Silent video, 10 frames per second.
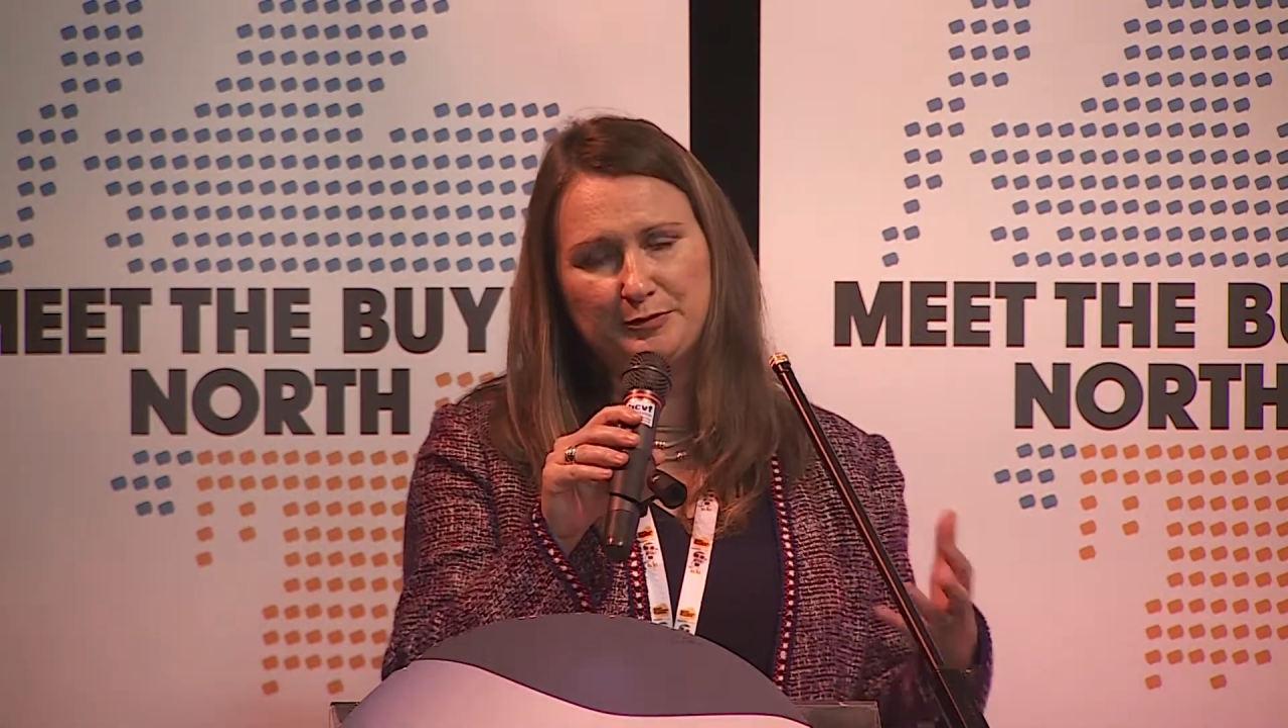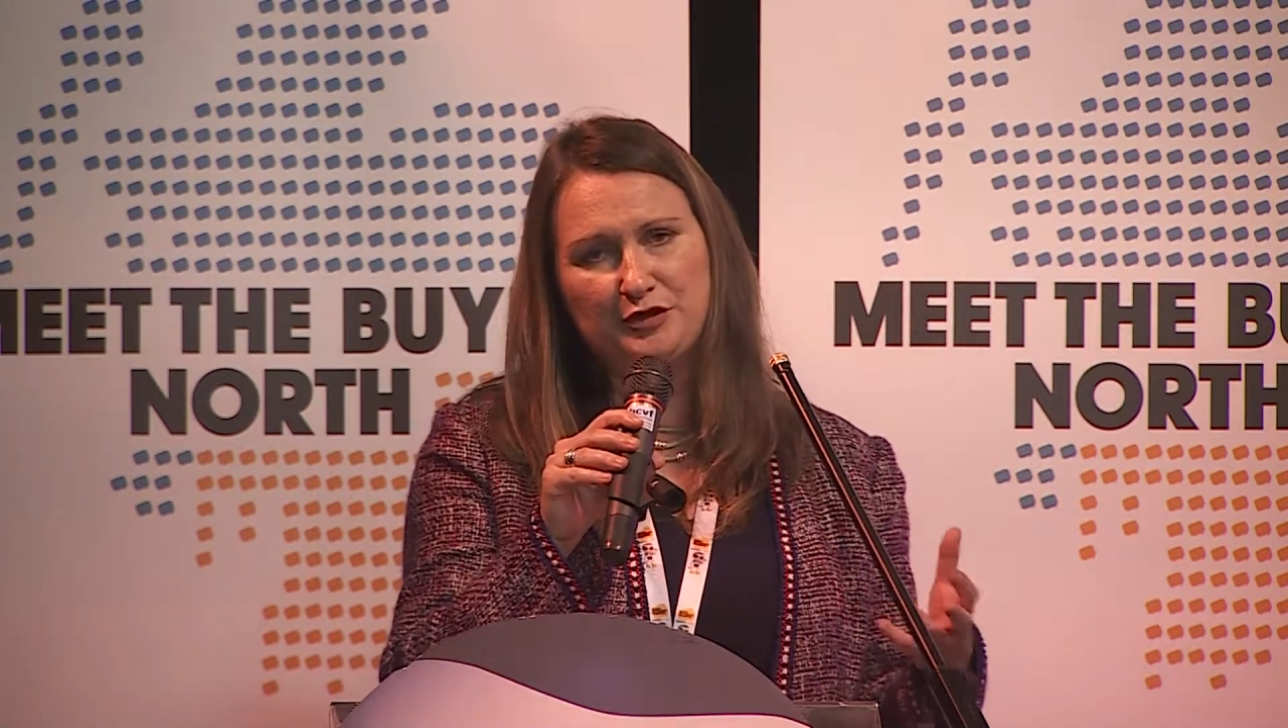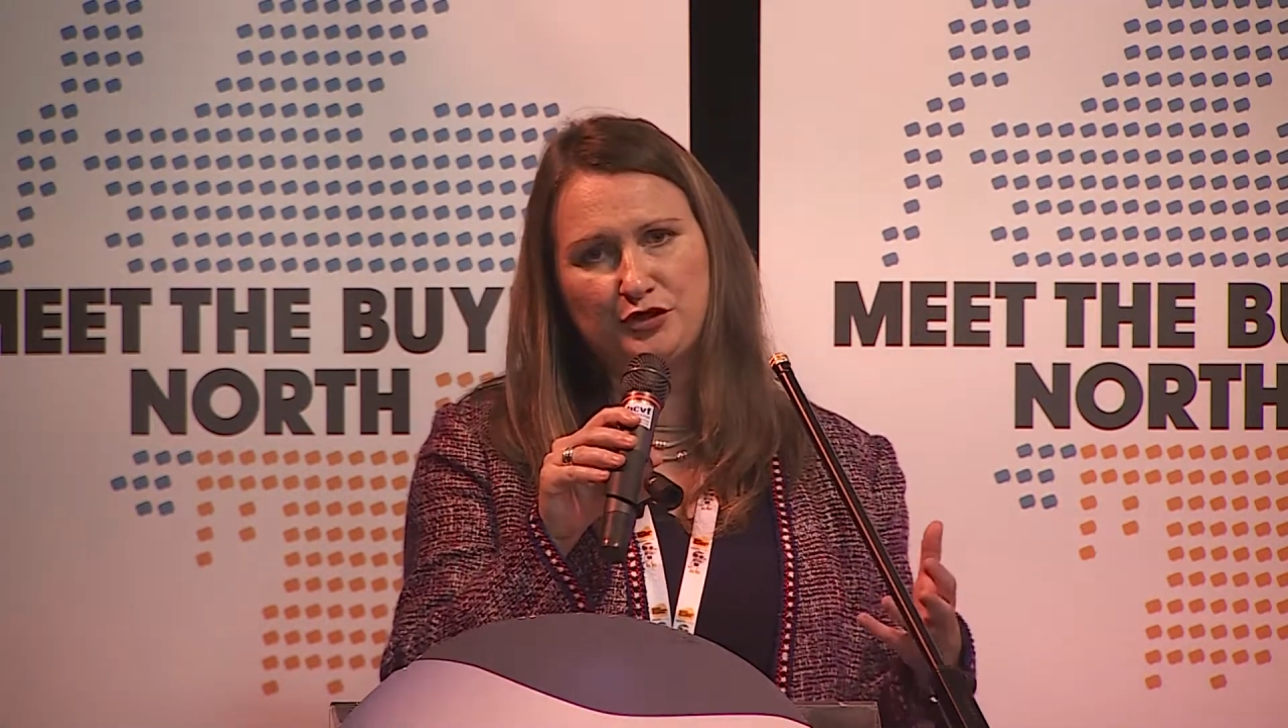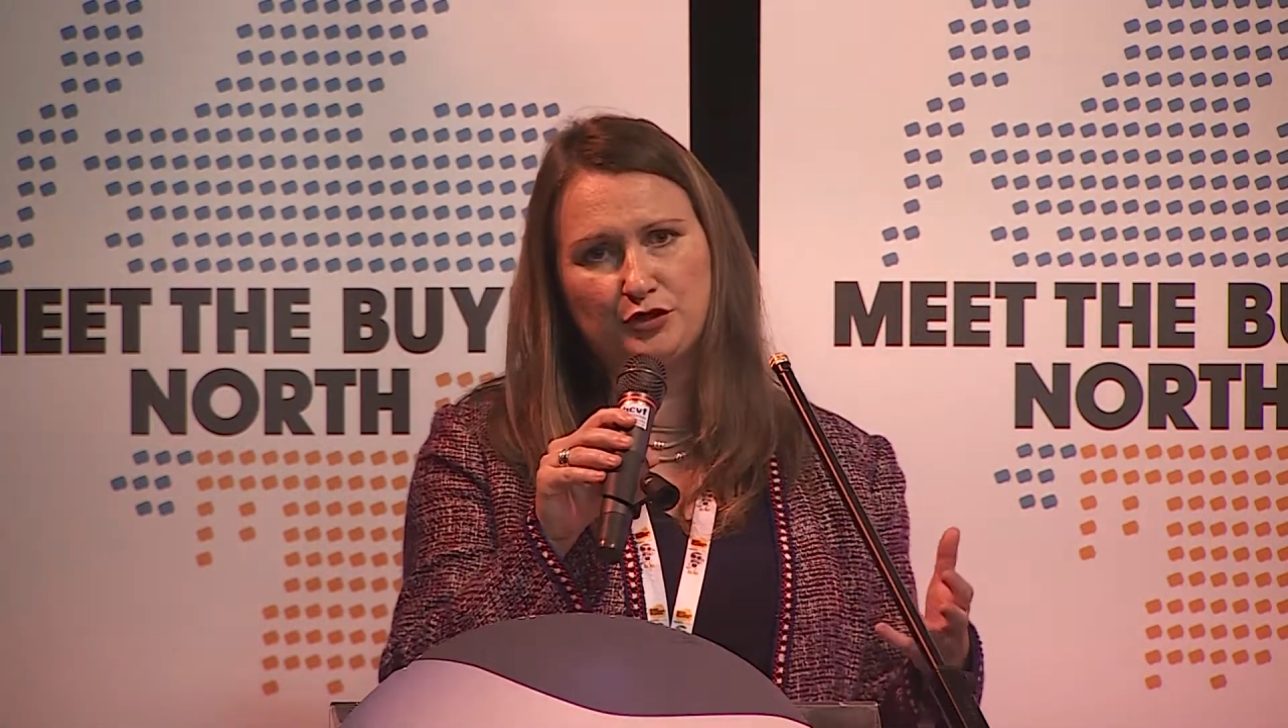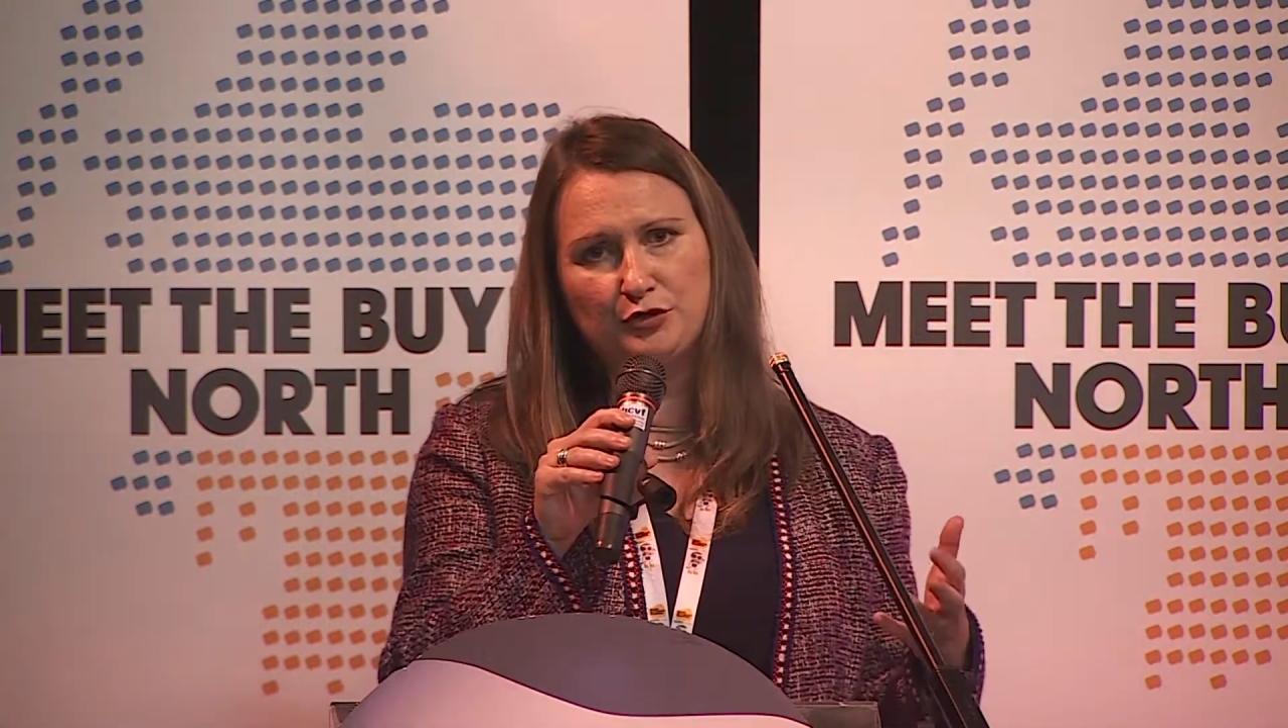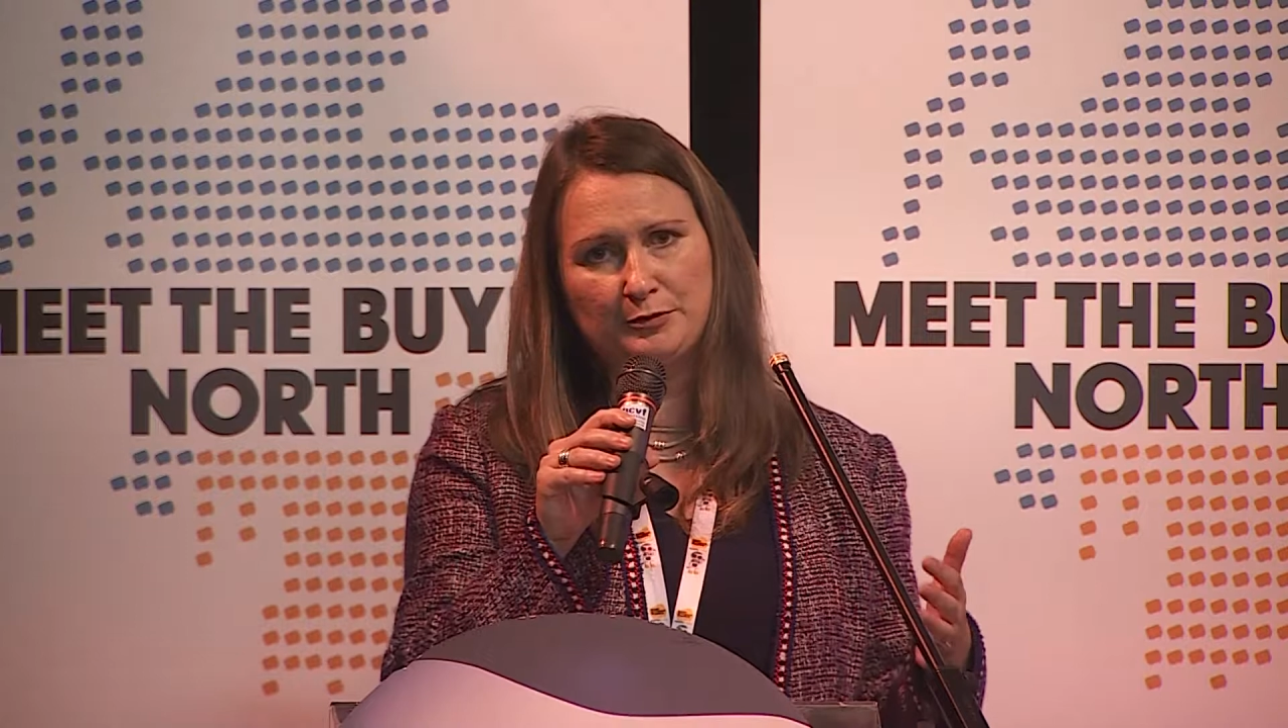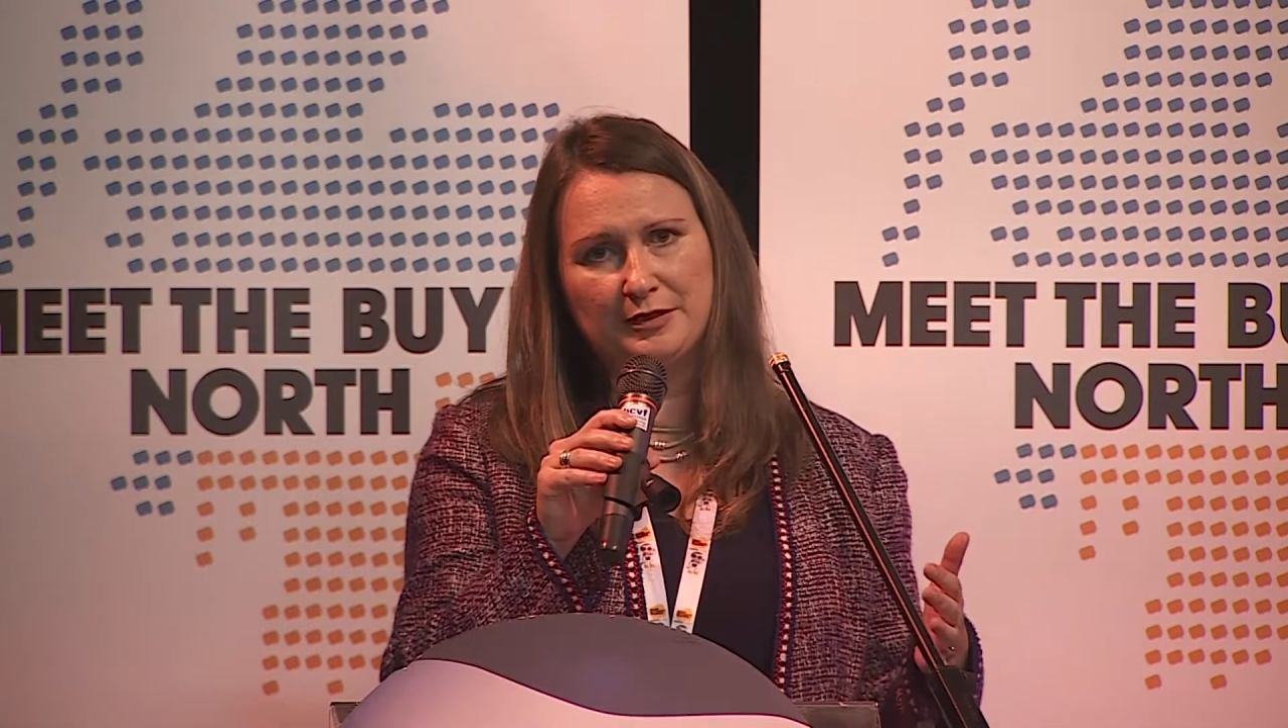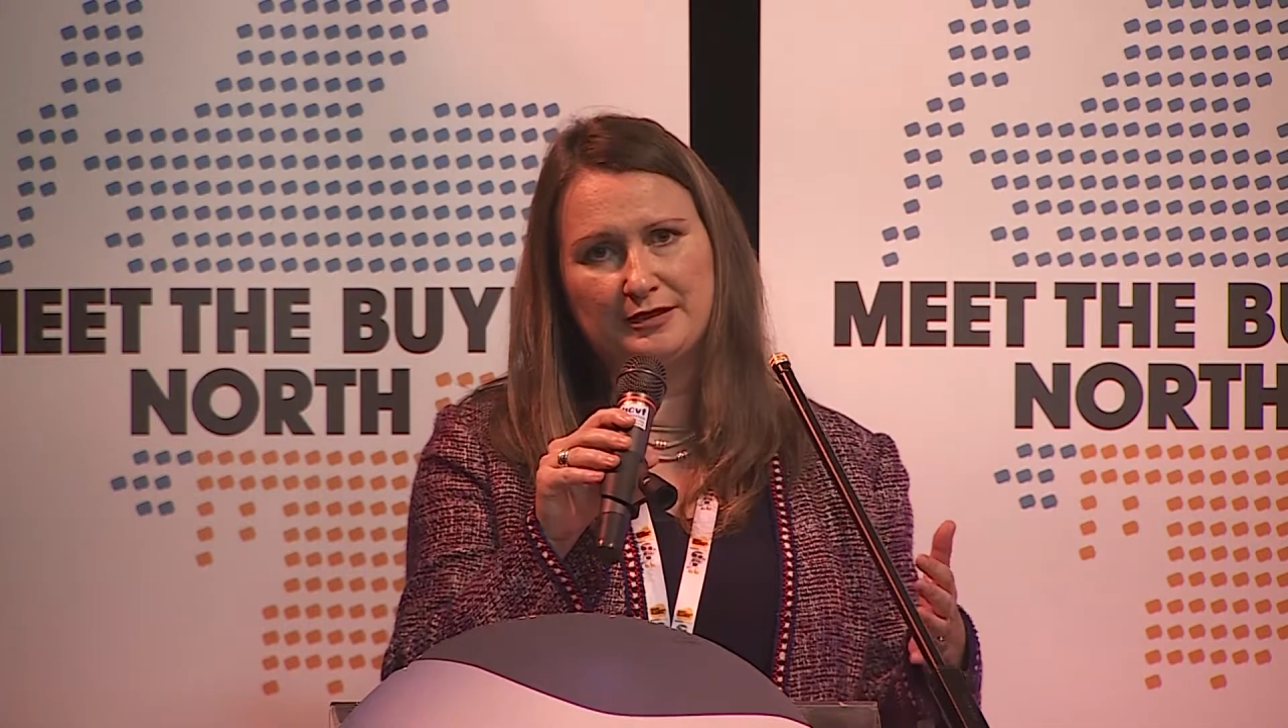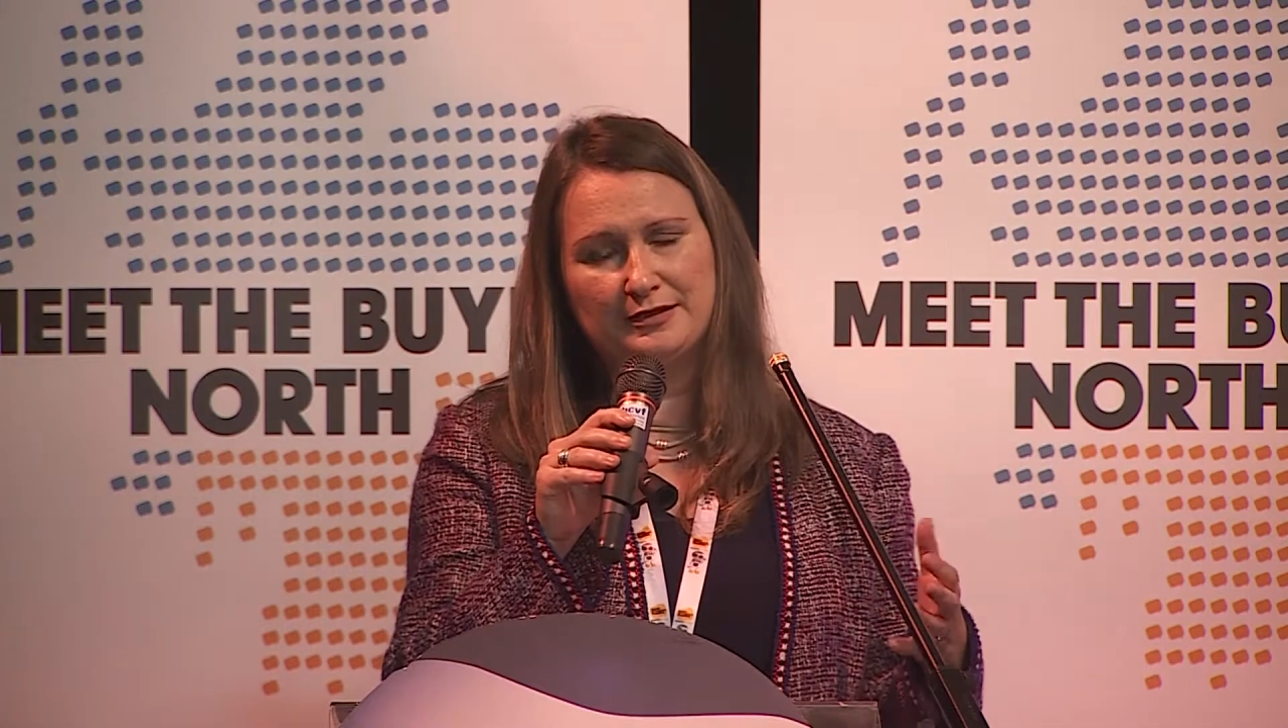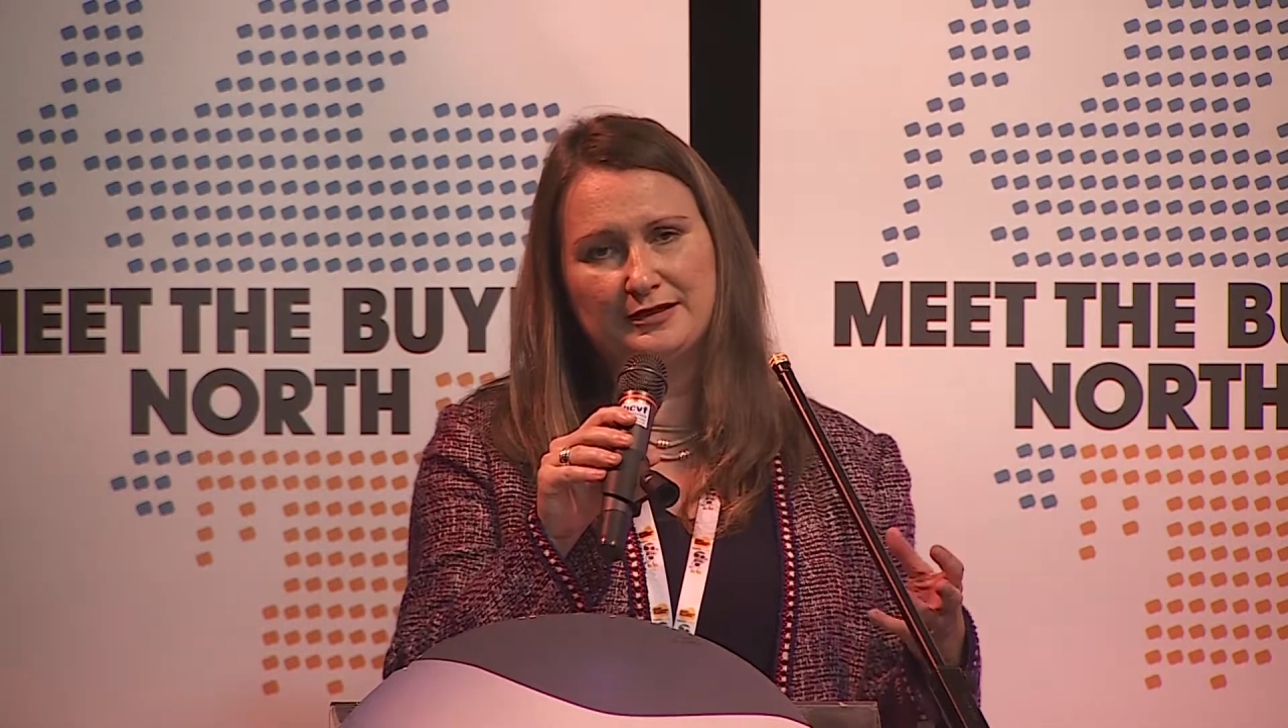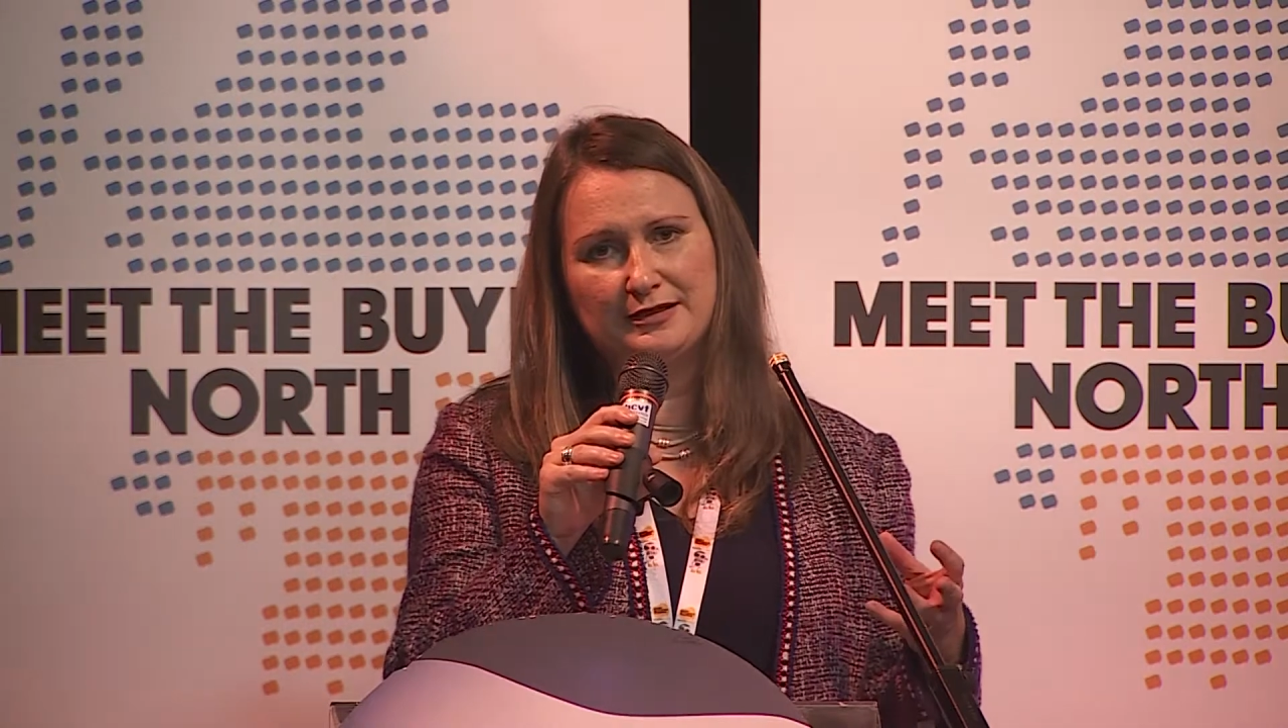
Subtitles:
procurement